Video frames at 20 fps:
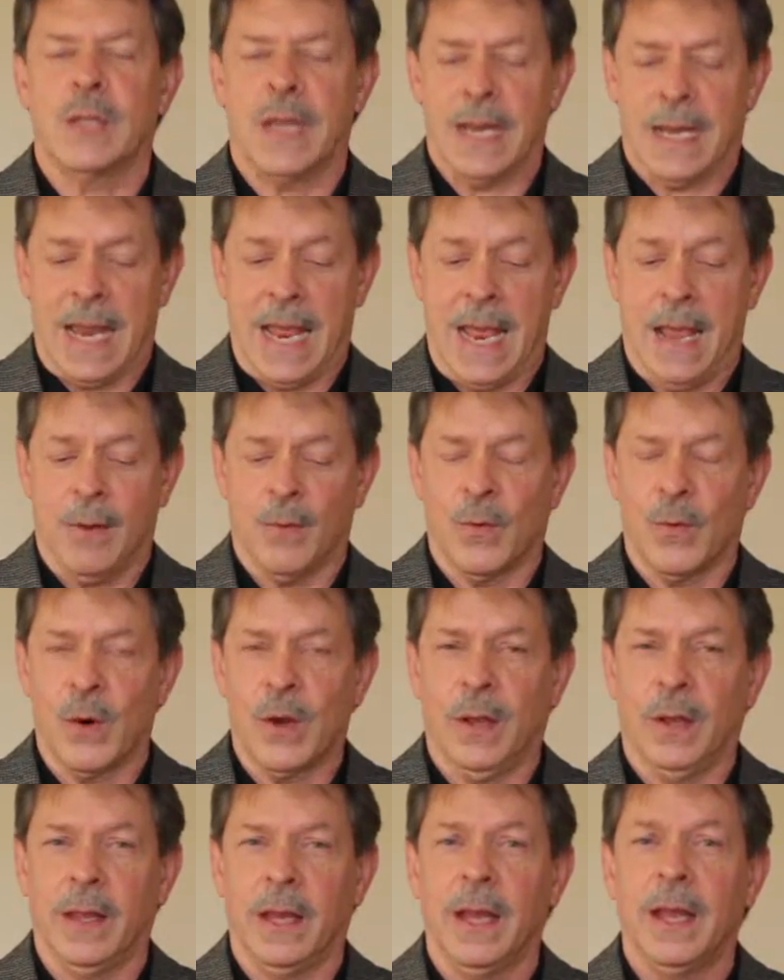They can't
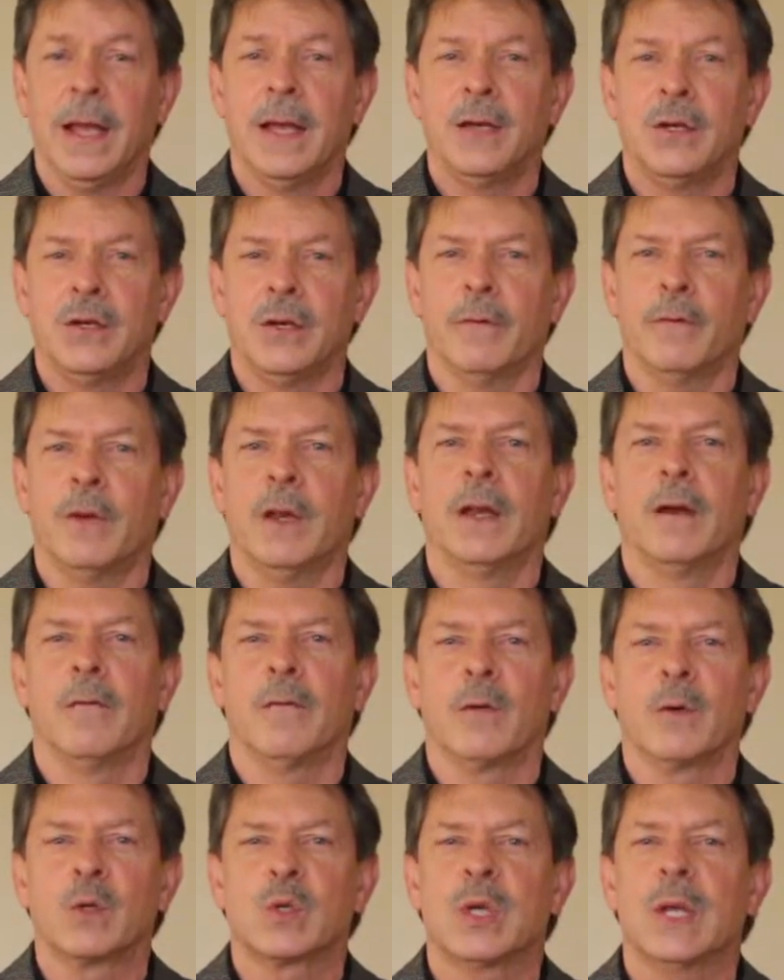really shift you into
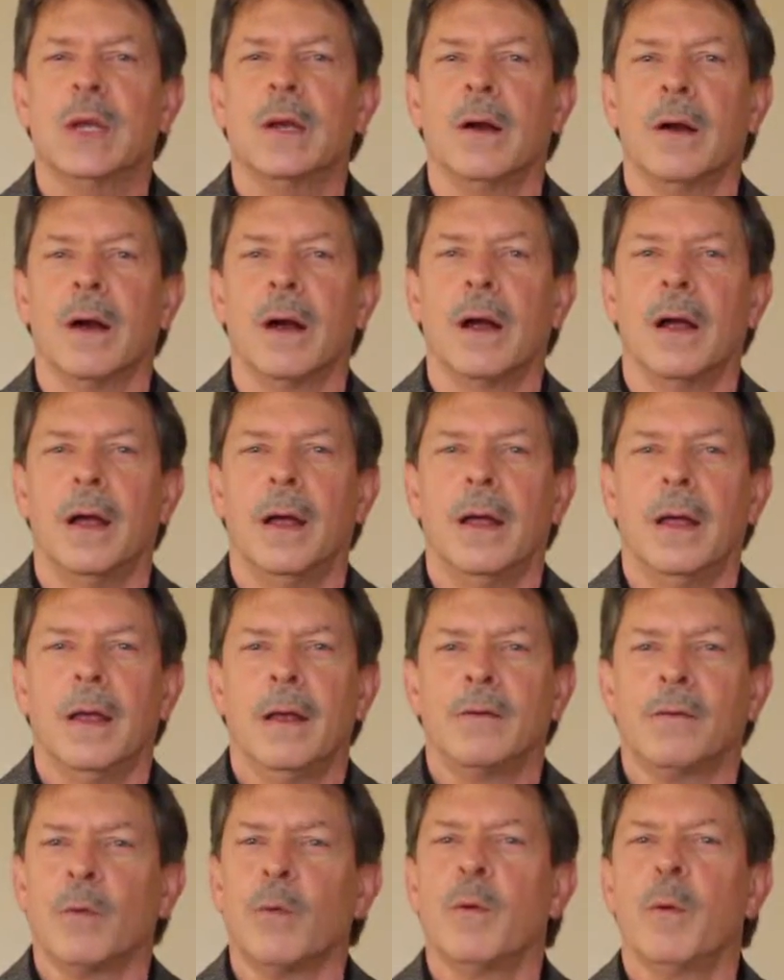first gear.
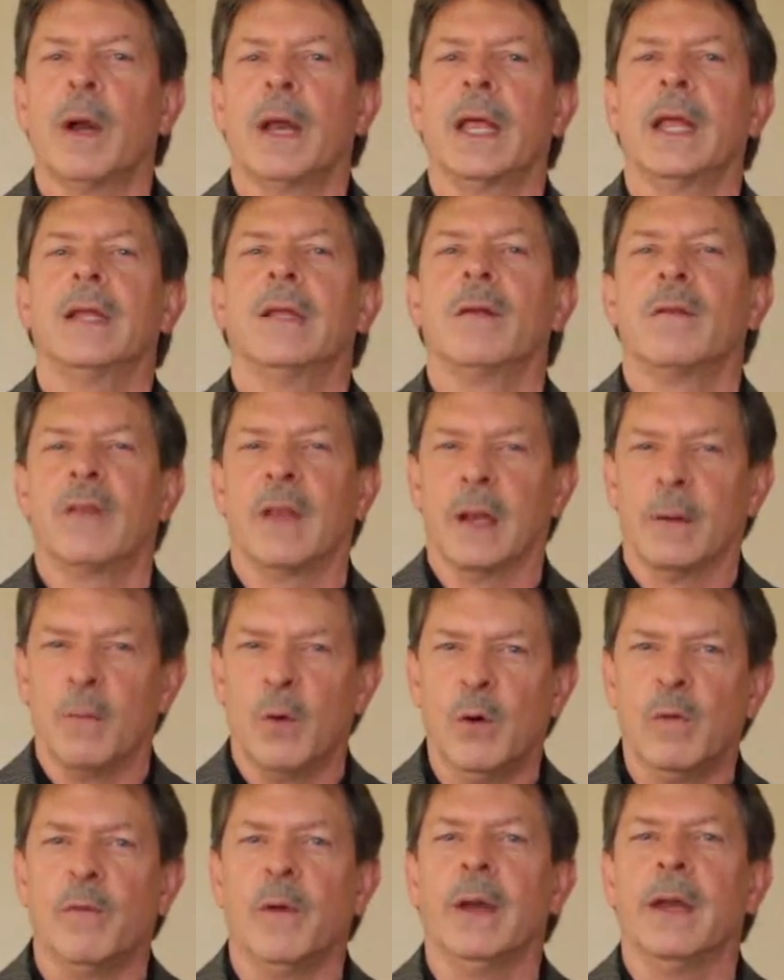So we want to get this thing
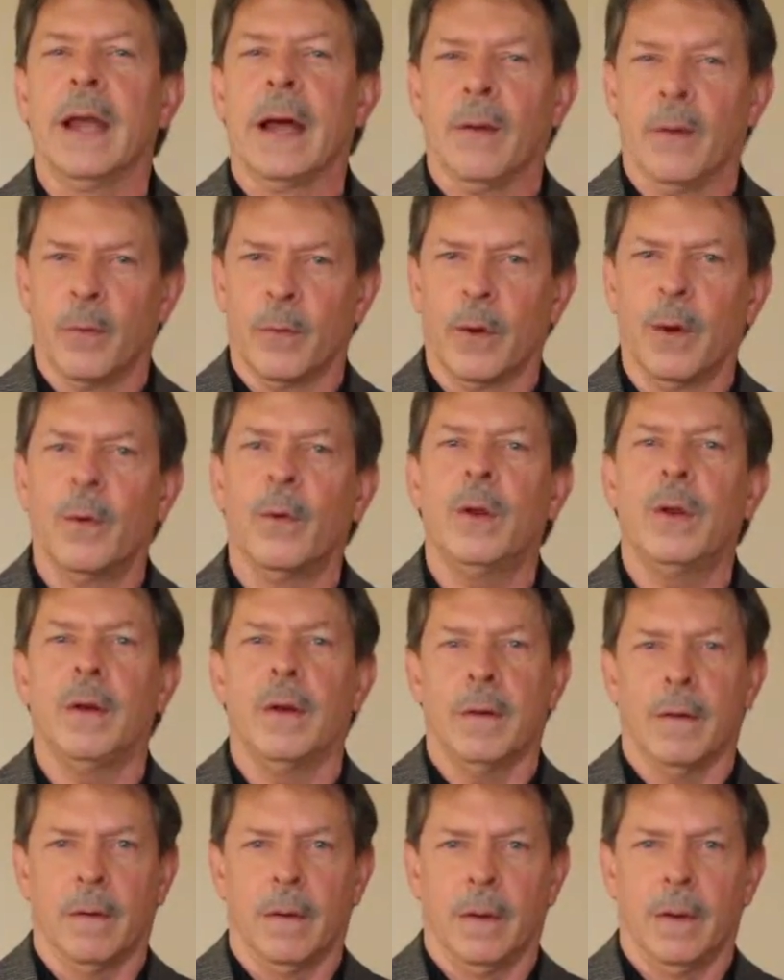moving down the road
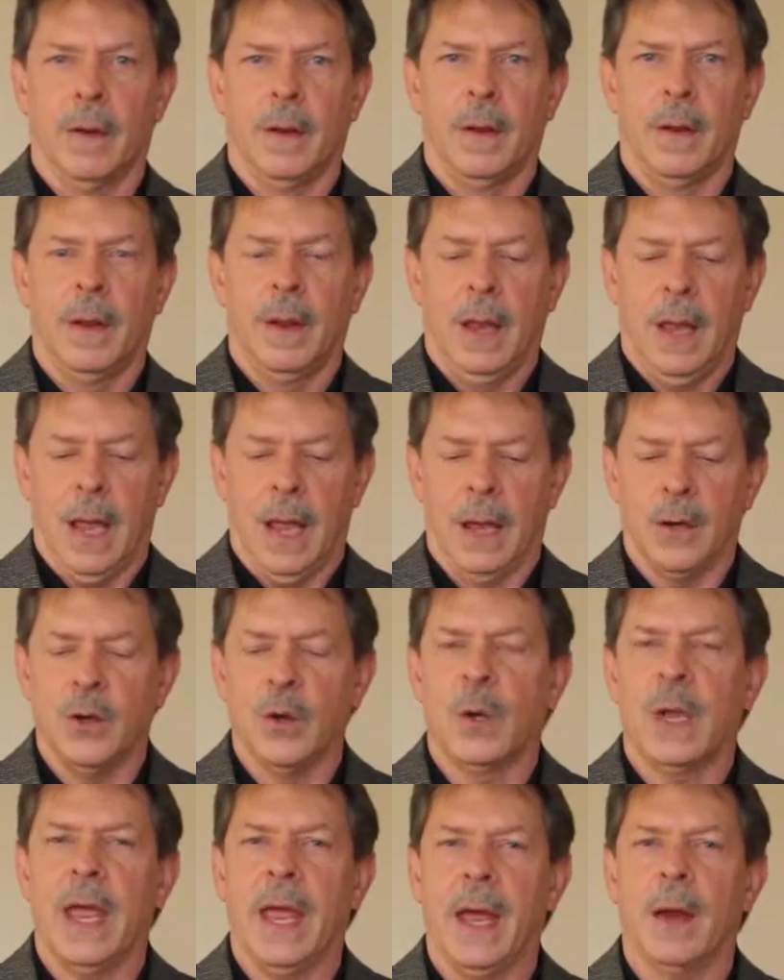here. And
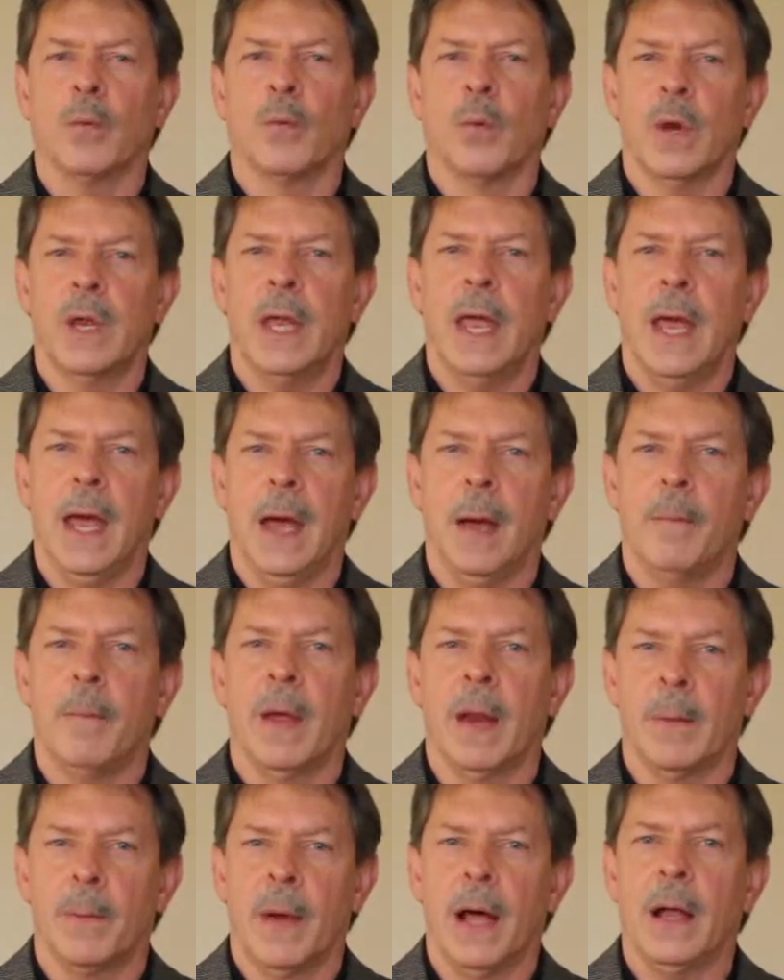you can rehab
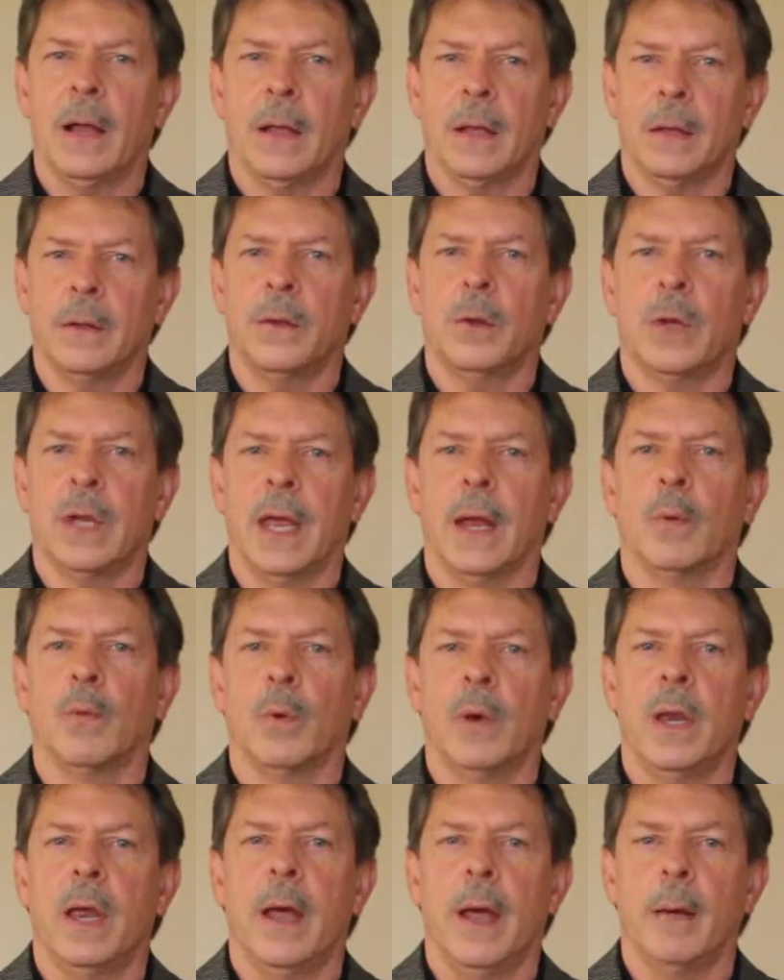metabolically, you can
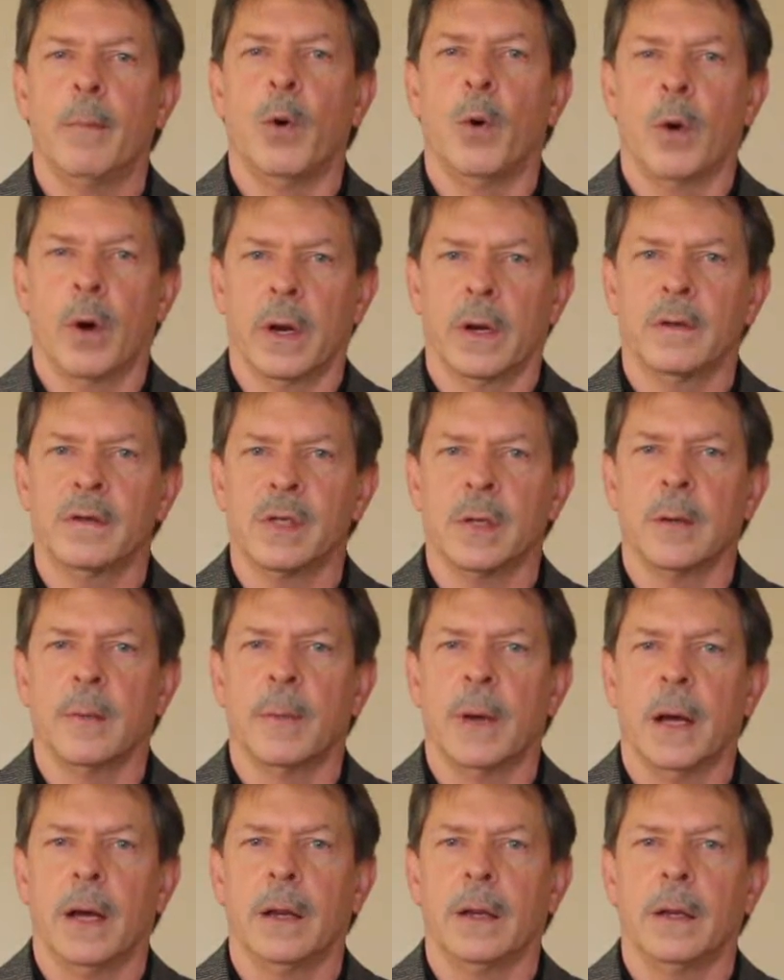rehab organs in the
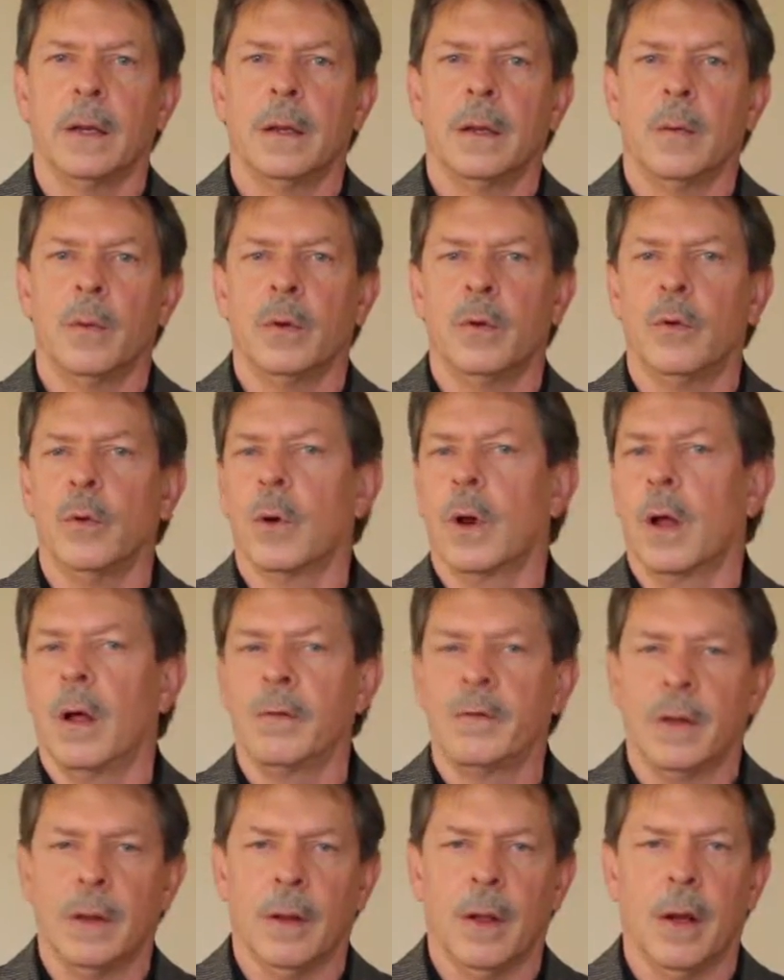body. We do it
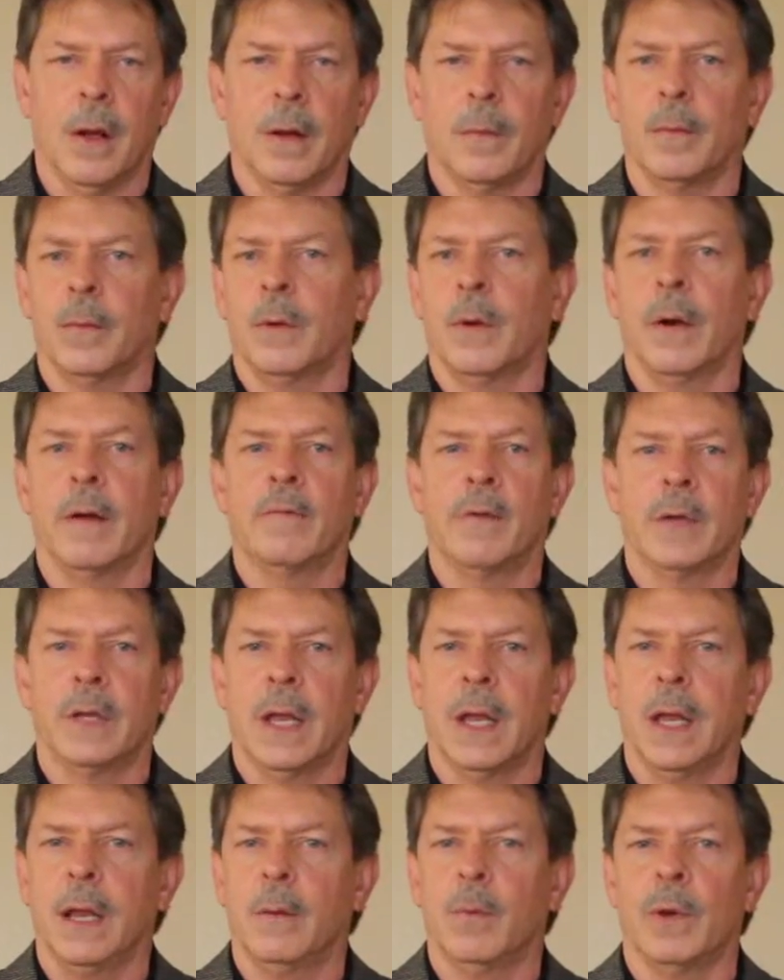all day long, we do it every
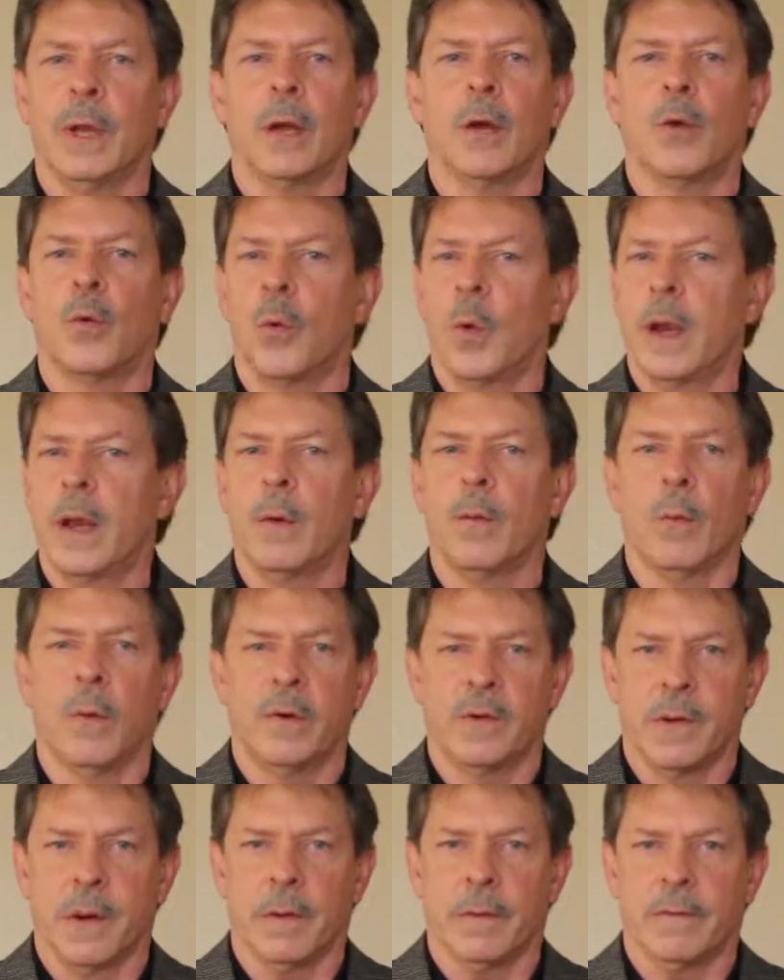day, and get great
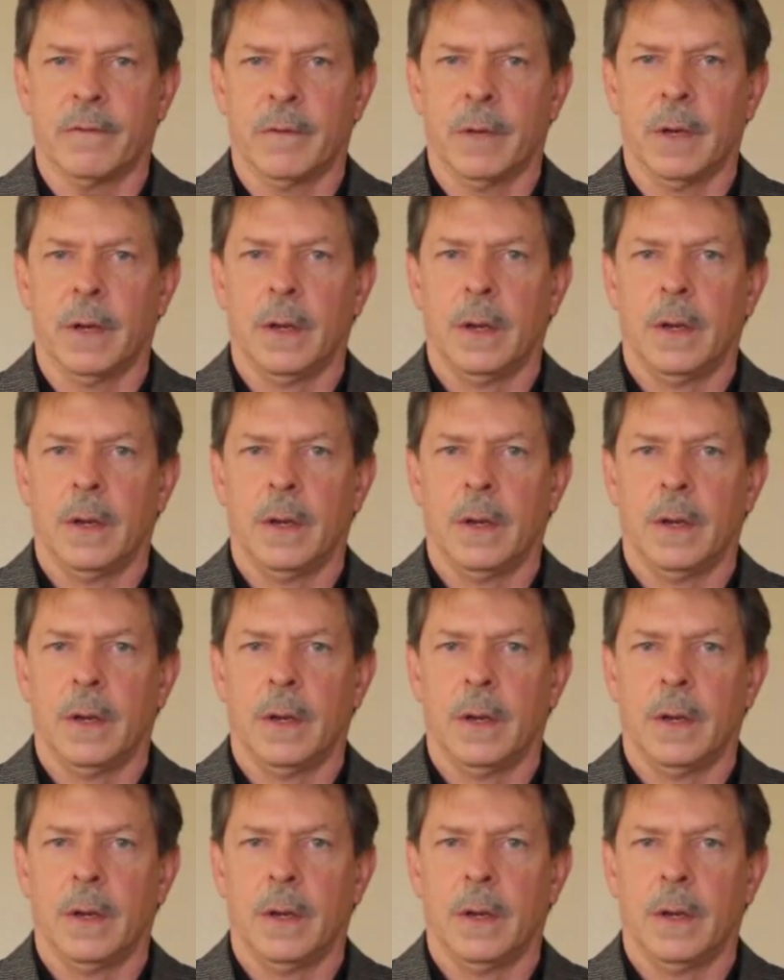results.